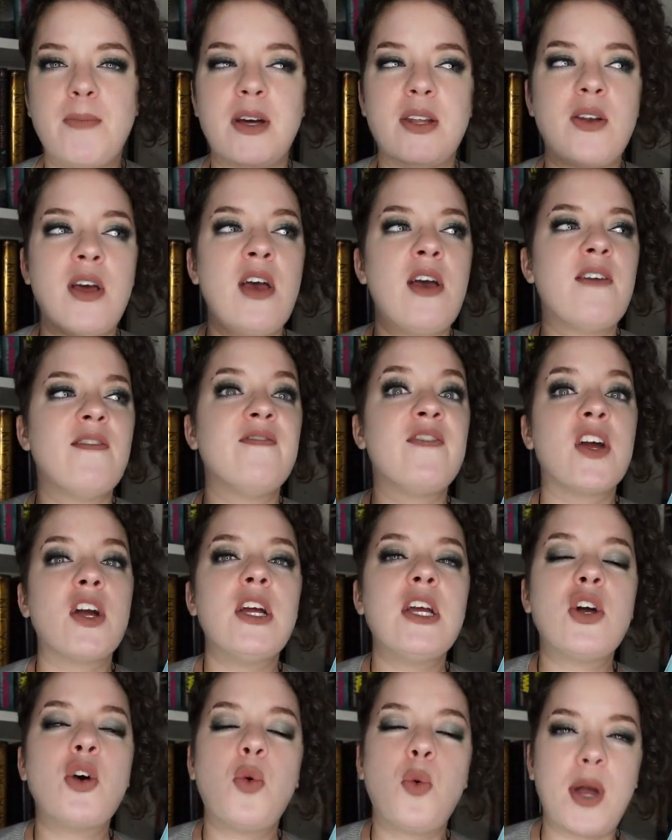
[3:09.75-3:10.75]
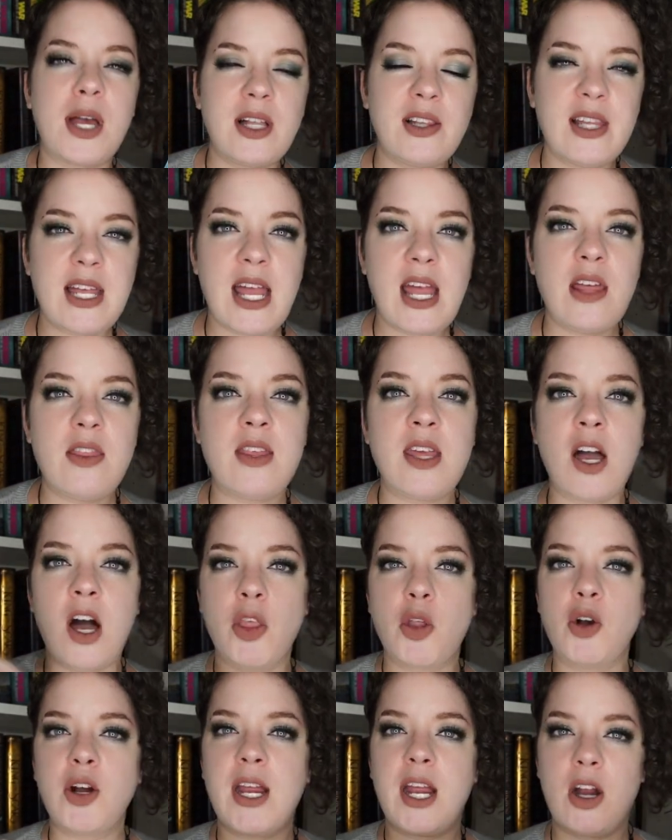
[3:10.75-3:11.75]
But very quickly the
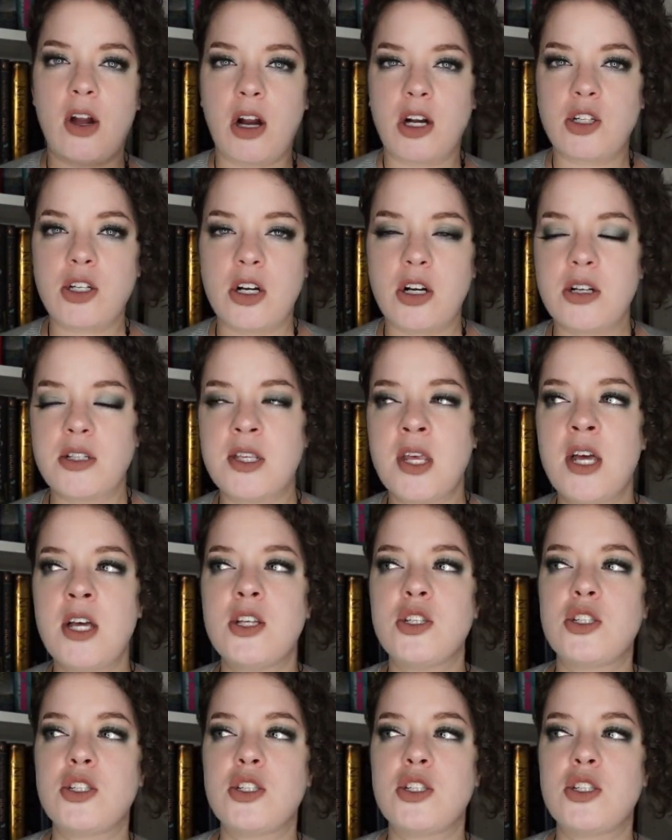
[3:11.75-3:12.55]
other characters